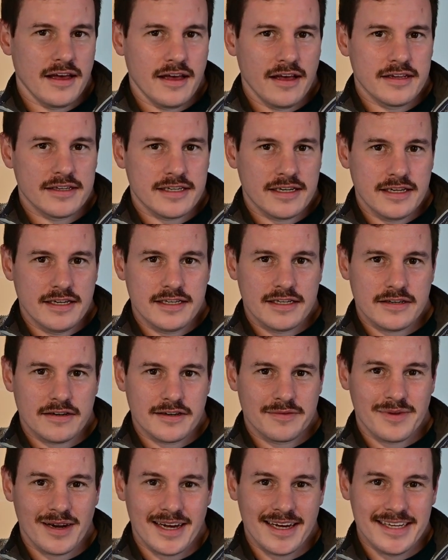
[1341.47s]

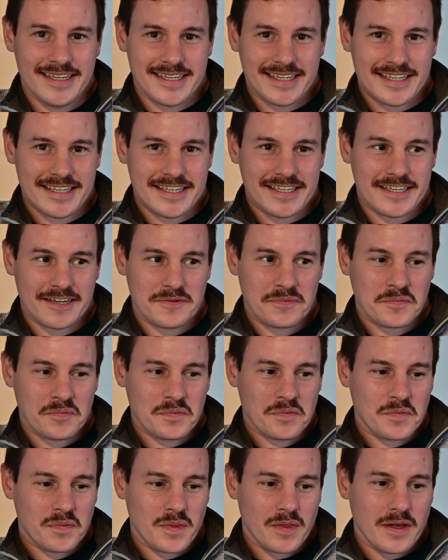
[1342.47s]
seaside places
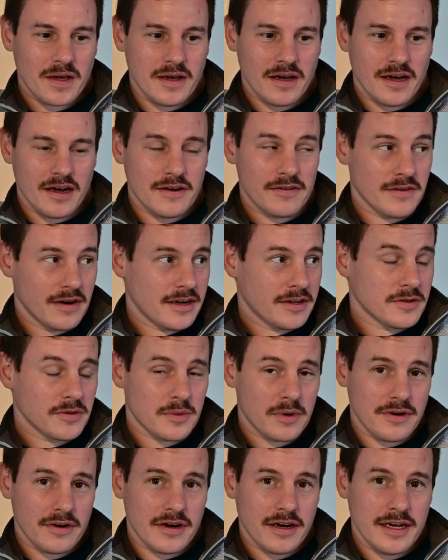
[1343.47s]
around
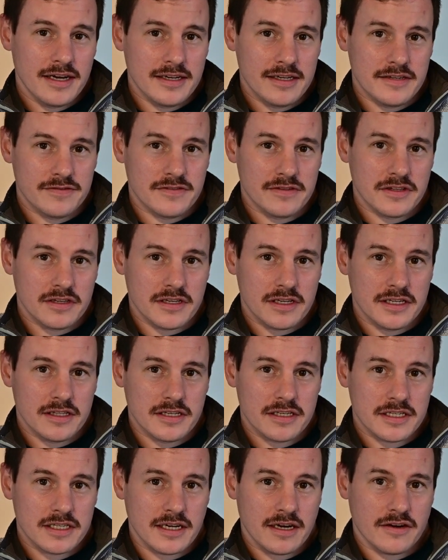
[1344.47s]
where I live in
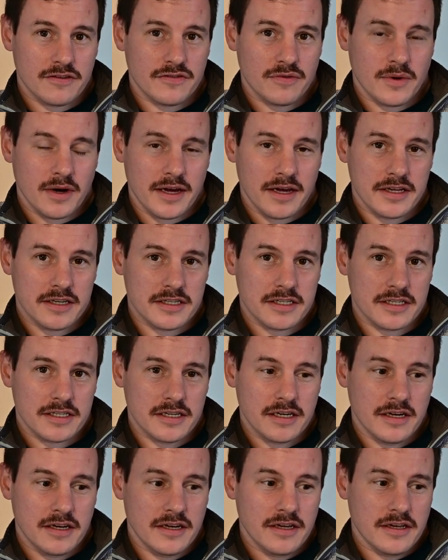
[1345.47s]
the southwest.
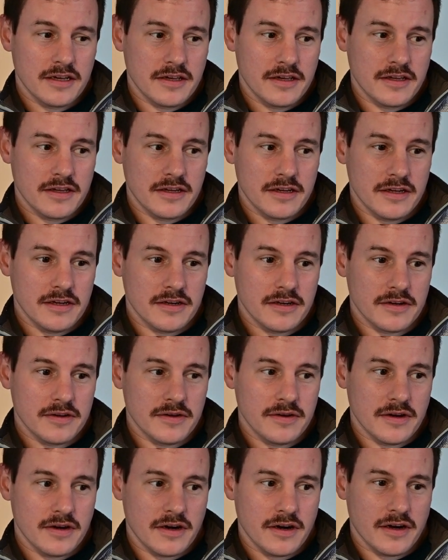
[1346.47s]
You
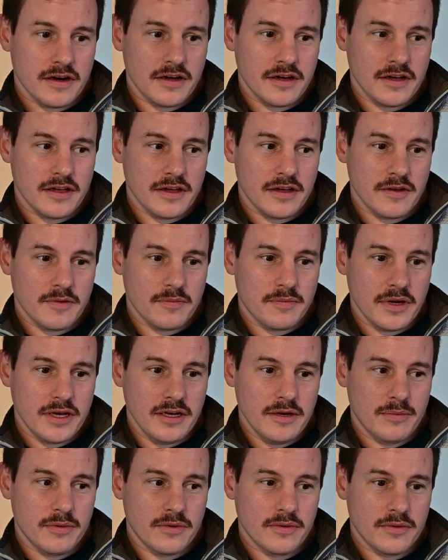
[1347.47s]
know,
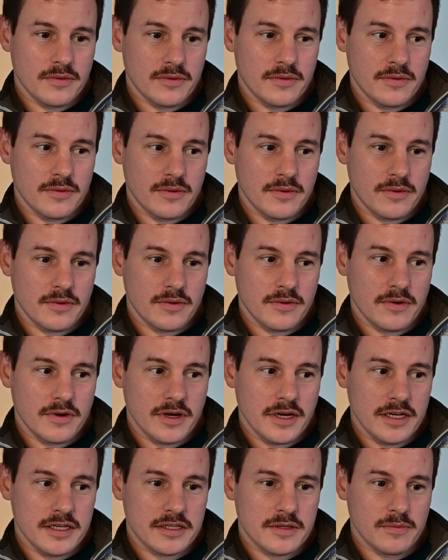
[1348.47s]
people.
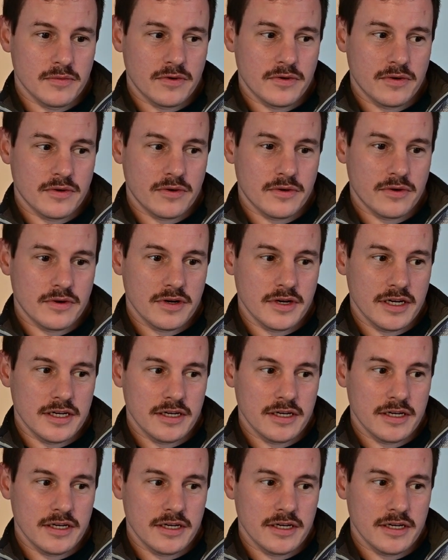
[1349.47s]
It's more